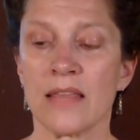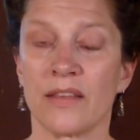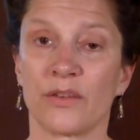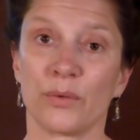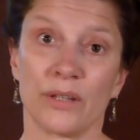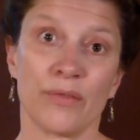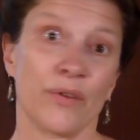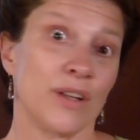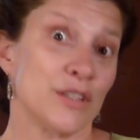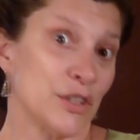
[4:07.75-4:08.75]
that's really
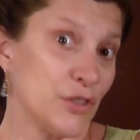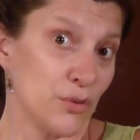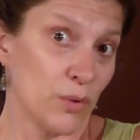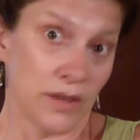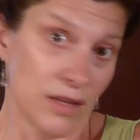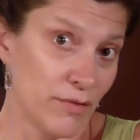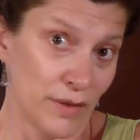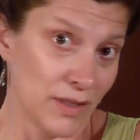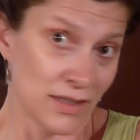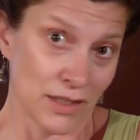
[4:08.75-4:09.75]
fun to do with
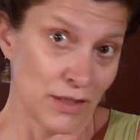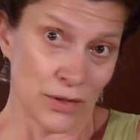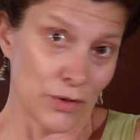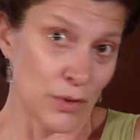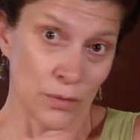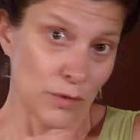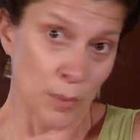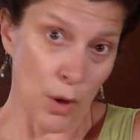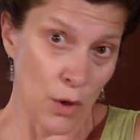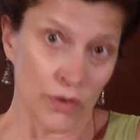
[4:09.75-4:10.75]
infants, because they're so
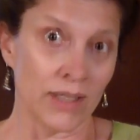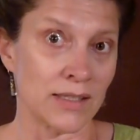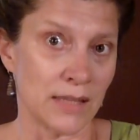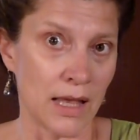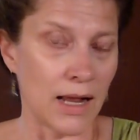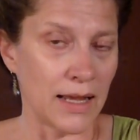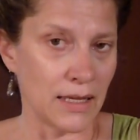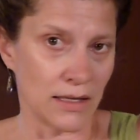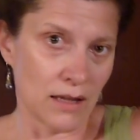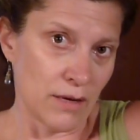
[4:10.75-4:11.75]
small, is that I
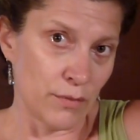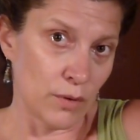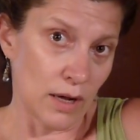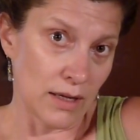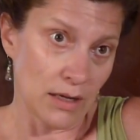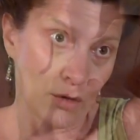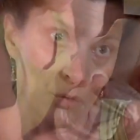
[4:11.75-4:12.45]
can